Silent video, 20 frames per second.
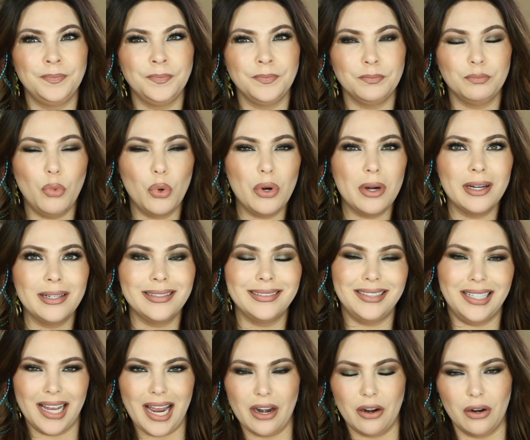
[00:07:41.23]
more,
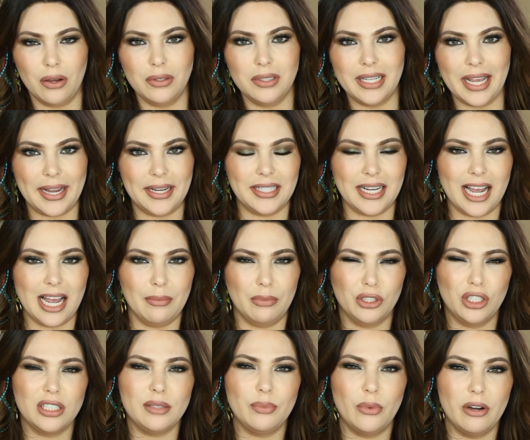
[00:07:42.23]
I don't know, daytime, or
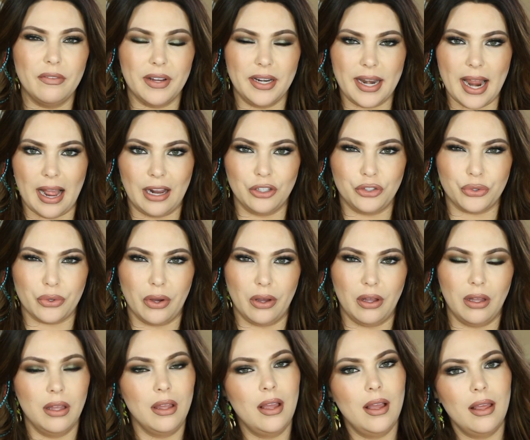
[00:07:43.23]
just more of a
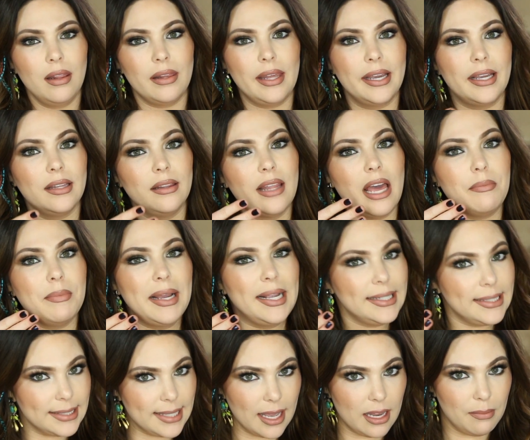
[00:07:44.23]
natural, like let my
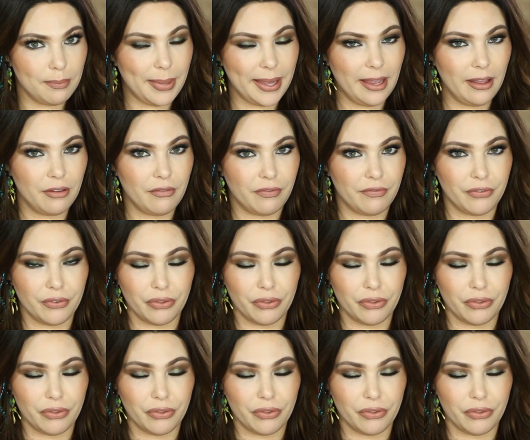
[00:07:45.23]
skin peek